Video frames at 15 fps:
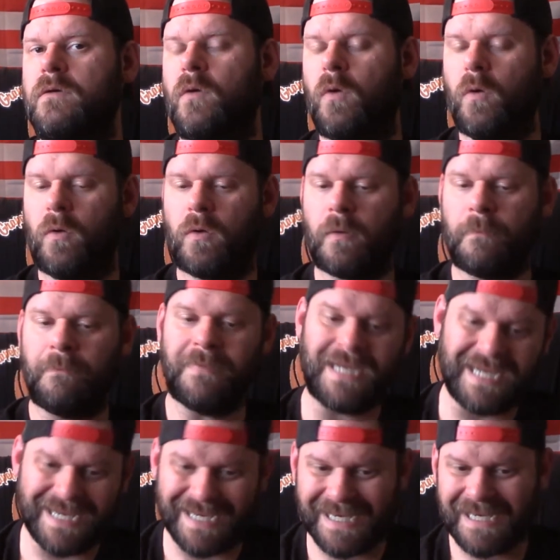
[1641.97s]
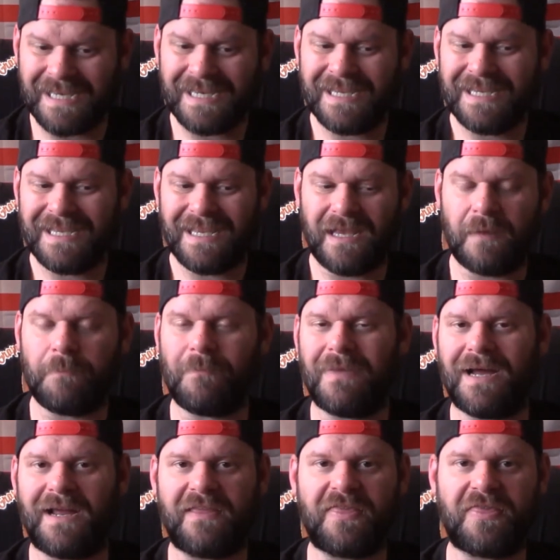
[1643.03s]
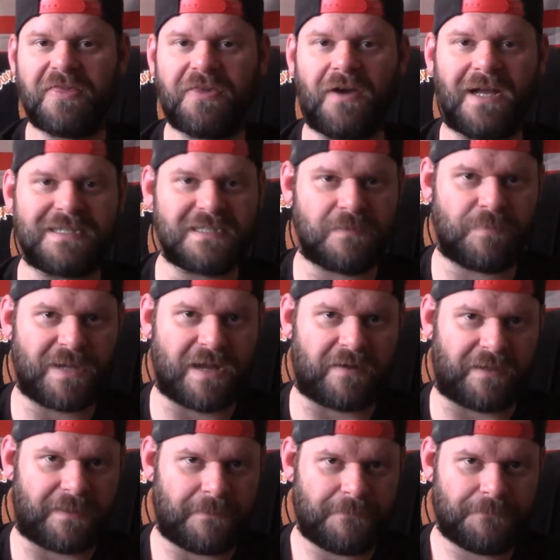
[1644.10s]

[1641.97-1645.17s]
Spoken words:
Or me and my thoughts about it?